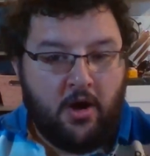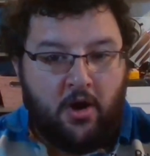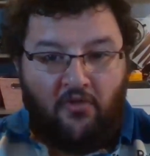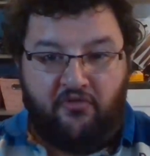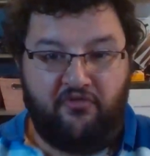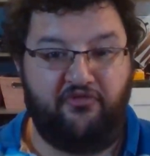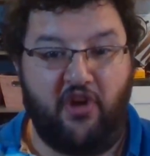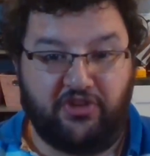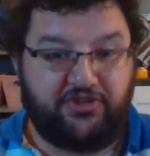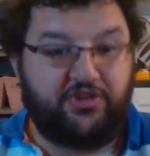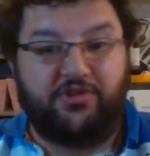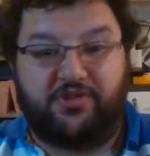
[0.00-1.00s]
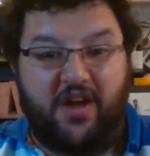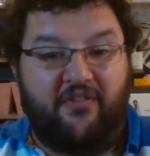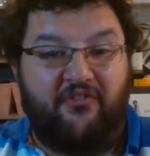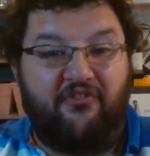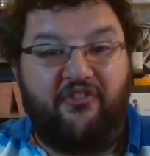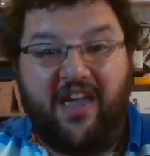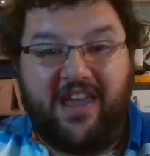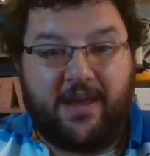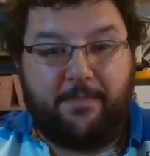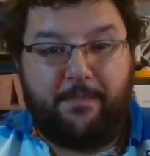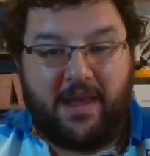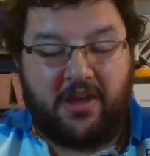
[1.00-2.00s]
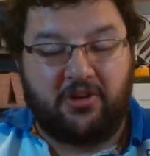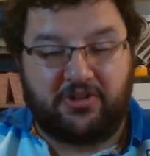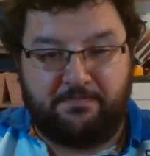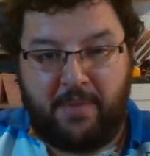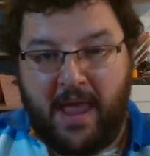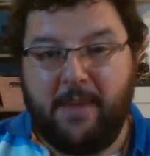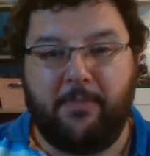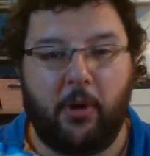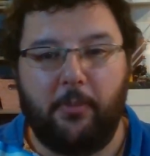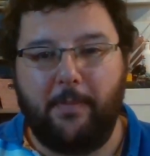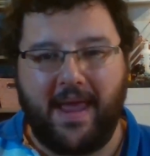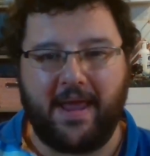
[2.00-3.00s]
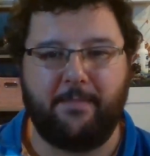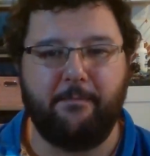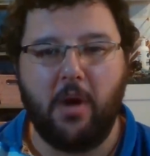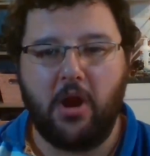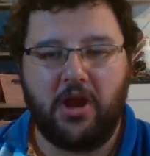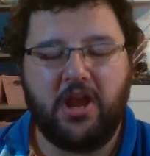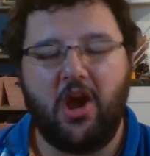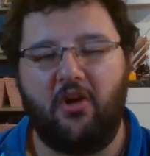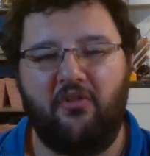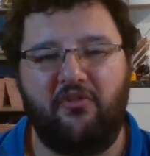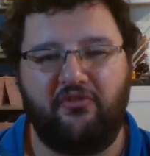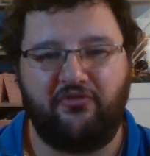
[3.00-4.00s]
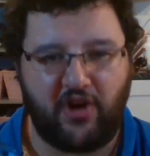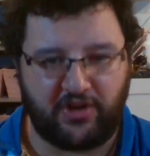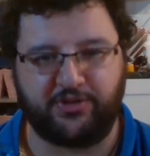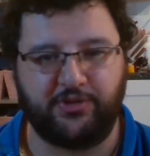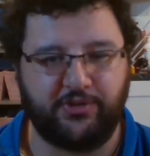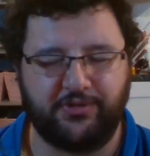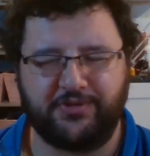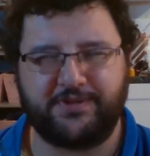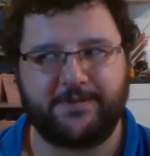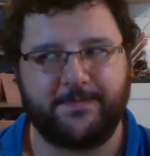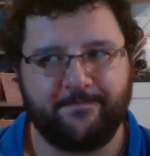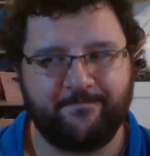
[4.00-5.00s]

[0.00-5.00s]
Fossils are fake because people make money off fossils.